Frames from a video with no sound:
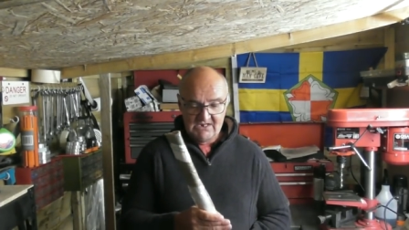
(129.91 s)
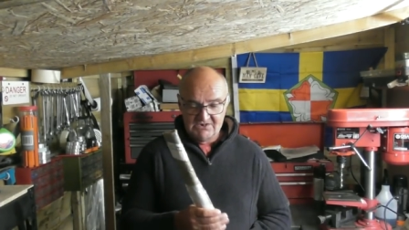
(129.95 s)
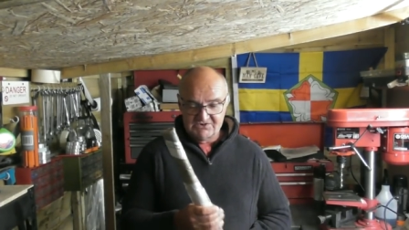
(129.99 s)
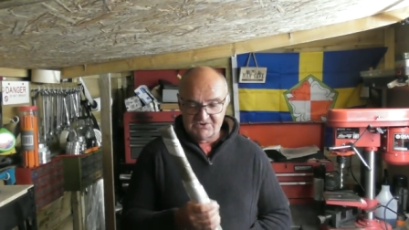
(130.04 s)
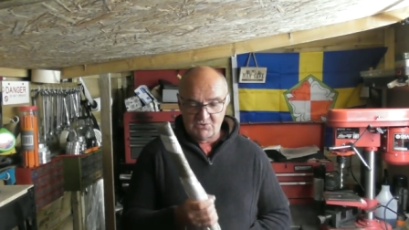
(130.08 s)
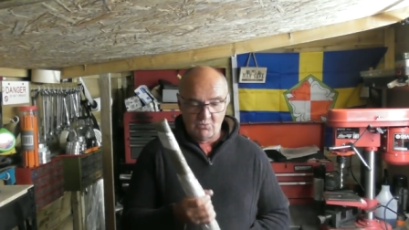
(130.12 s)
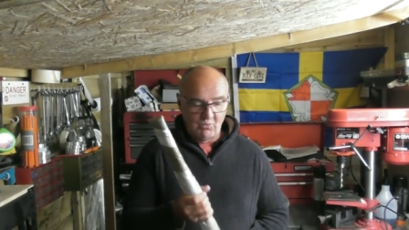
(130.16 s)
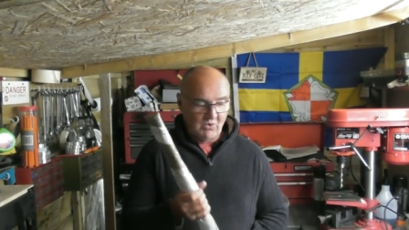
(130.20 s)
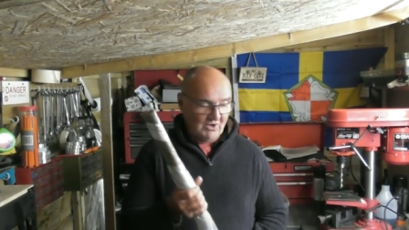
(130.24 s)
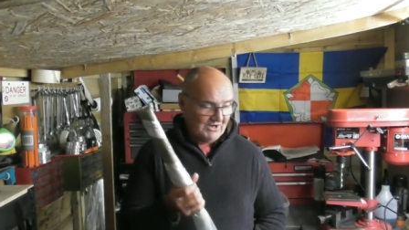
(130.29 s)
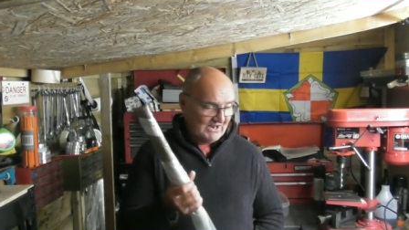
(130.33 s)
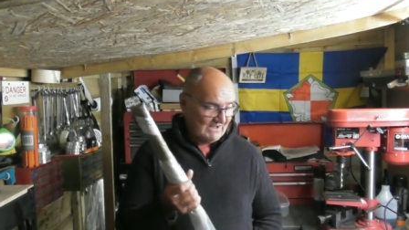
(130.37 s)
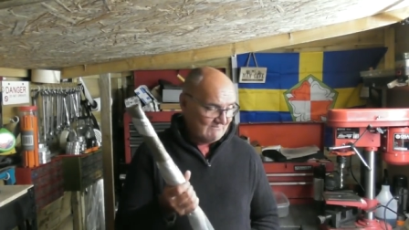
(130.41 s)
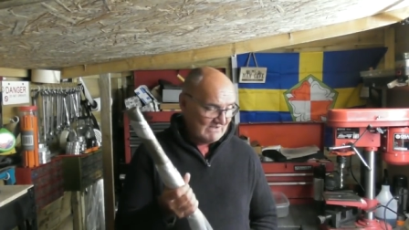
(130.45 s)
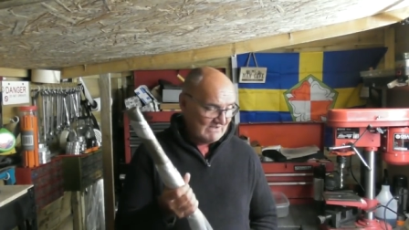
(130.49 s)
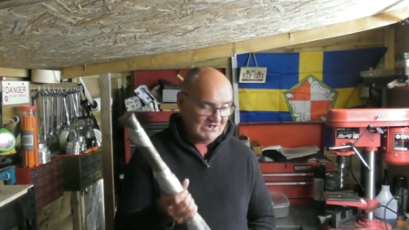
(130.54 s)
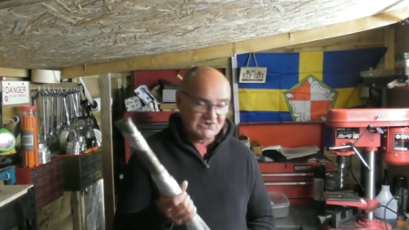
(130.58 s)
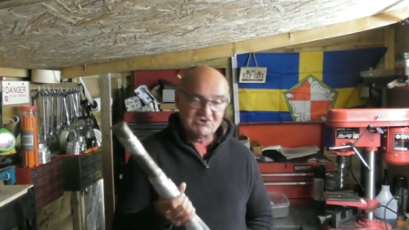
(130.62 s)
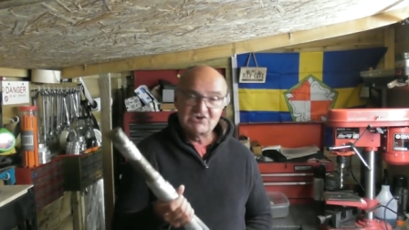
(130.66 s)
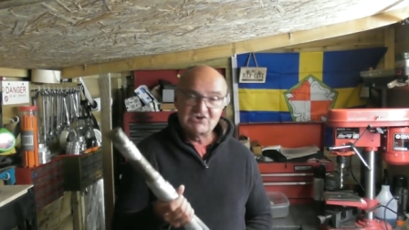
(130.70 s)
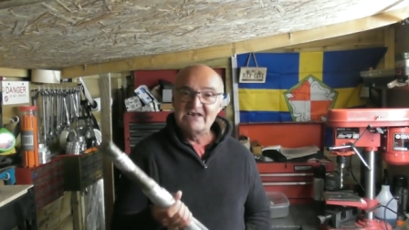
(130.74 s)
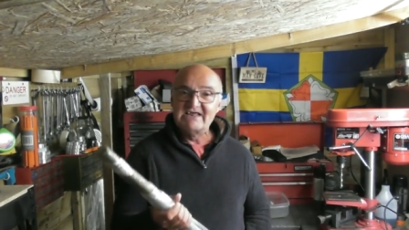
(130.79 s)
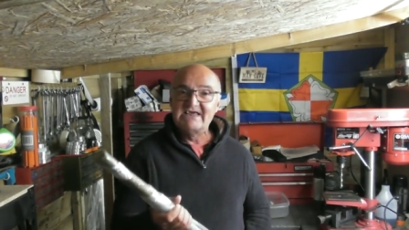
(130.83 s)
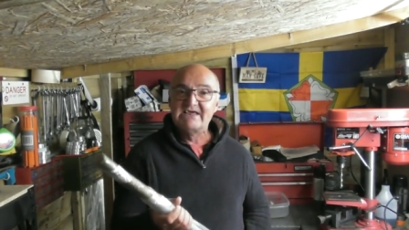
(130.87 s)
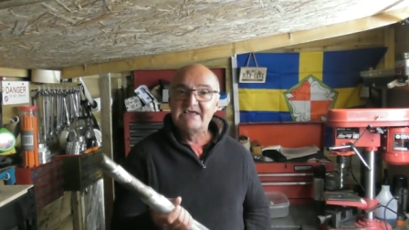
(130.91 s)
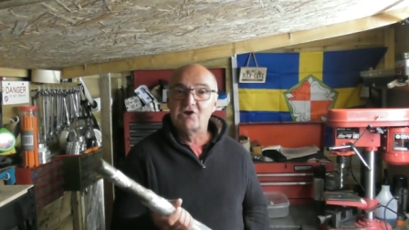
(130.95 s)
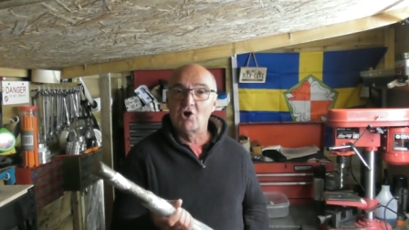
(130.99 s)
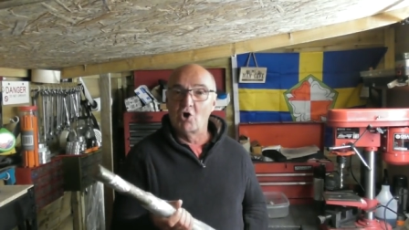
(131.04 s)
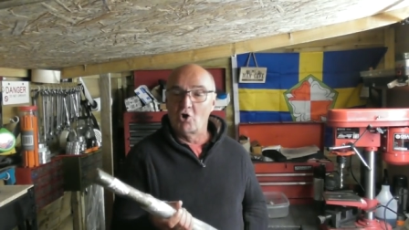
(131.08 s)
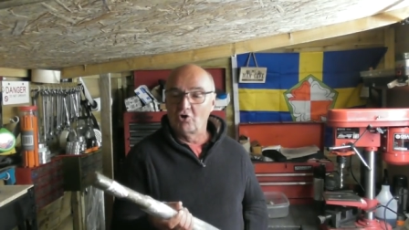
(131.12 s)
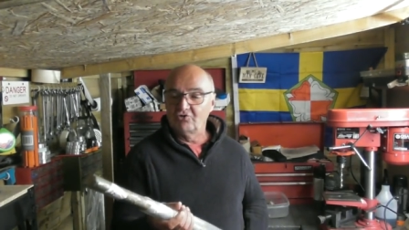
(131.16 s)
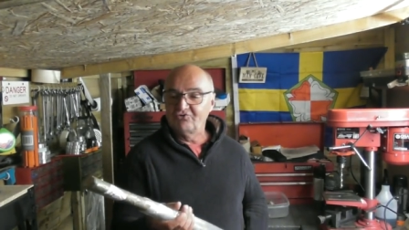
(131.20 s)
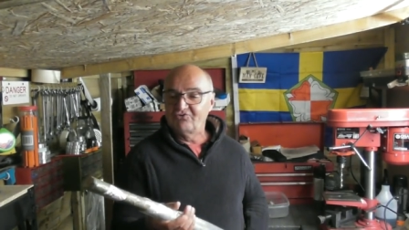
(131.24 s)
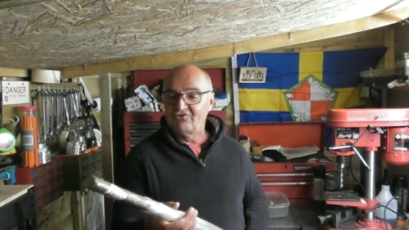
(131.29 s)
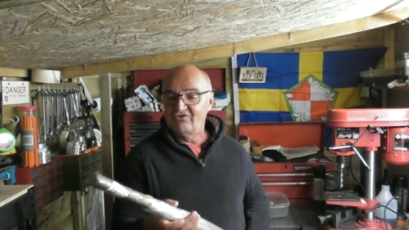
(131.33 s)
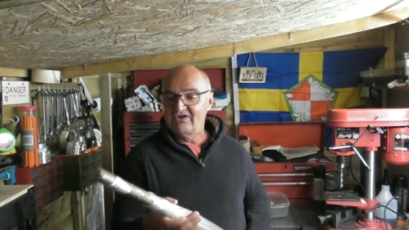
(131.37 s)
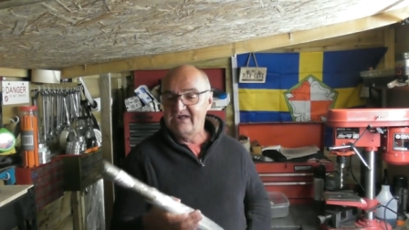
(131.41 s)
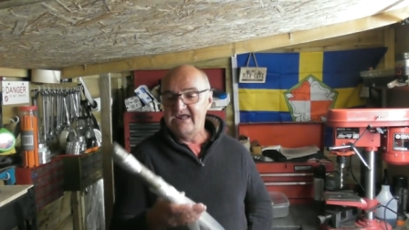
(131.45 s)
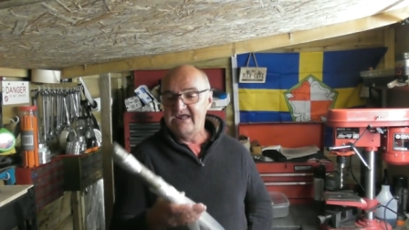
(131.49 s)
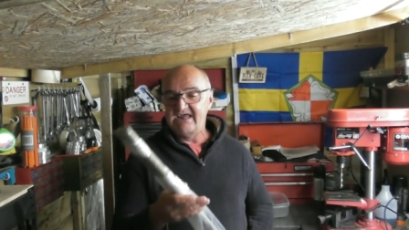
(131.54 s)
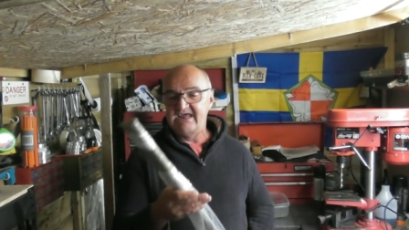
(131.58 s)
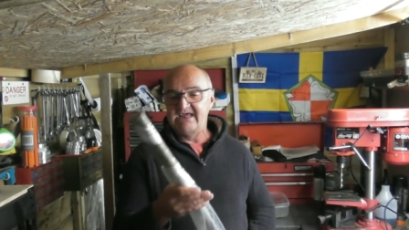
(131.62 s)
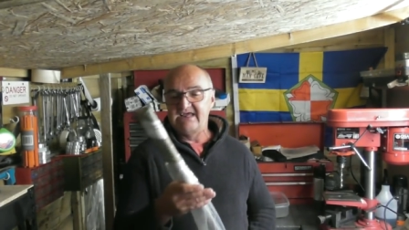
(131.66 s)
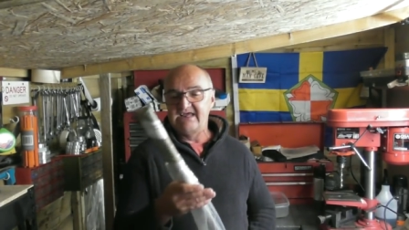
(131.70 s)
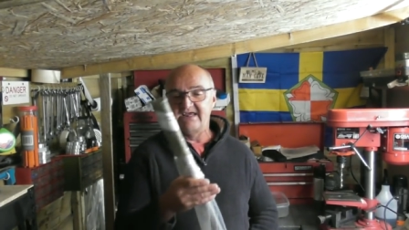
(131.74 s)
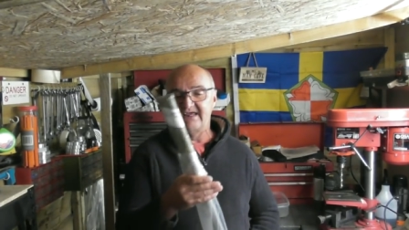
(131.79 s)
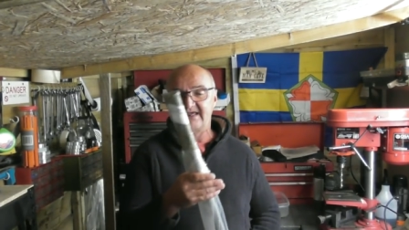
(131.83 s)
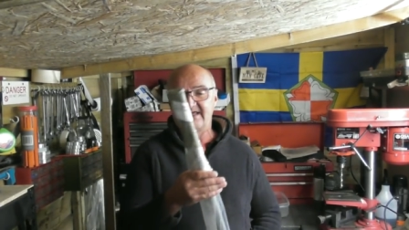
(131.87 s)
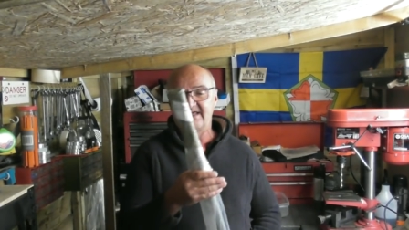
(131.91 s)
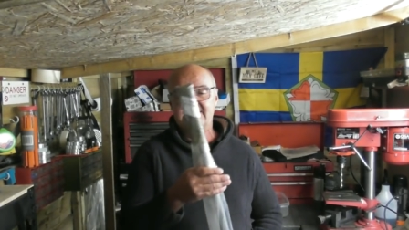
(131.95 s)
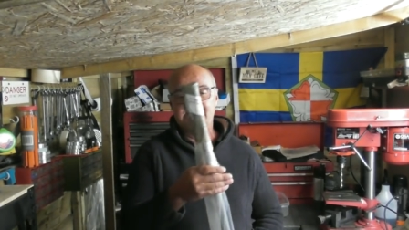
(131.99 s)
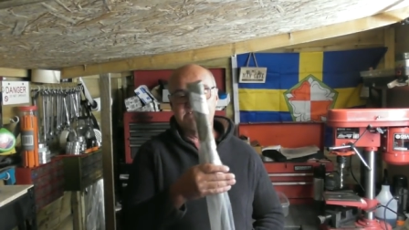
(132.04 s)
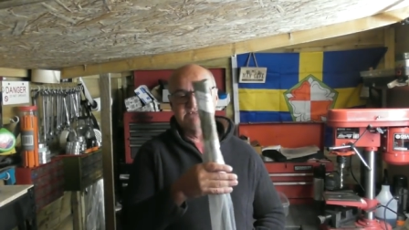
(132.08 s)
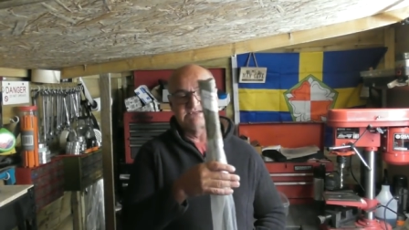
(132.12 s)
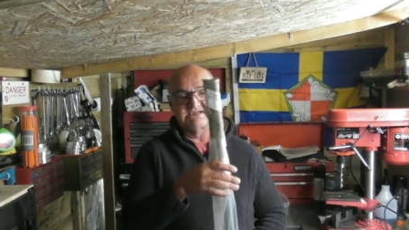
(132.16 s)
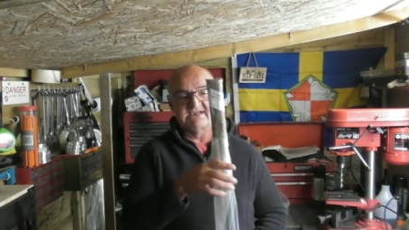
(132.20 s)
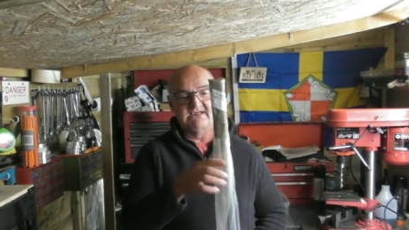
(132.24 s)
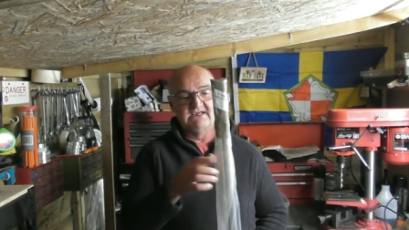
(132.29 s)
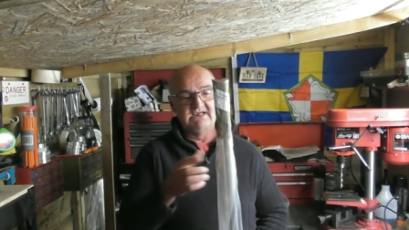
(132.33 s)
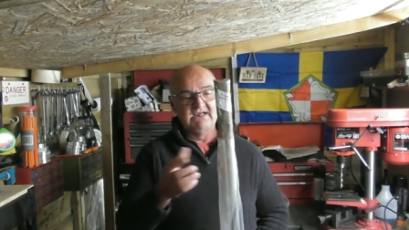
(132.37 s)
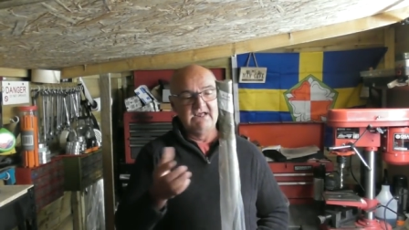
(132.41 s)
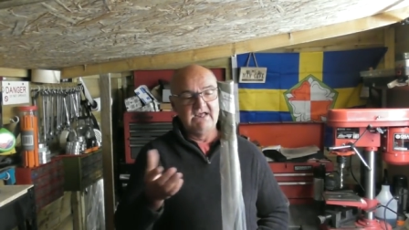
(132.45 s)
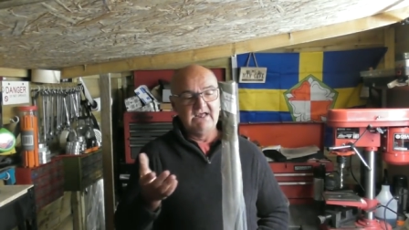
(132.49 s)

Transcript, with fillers: So what I've actually got is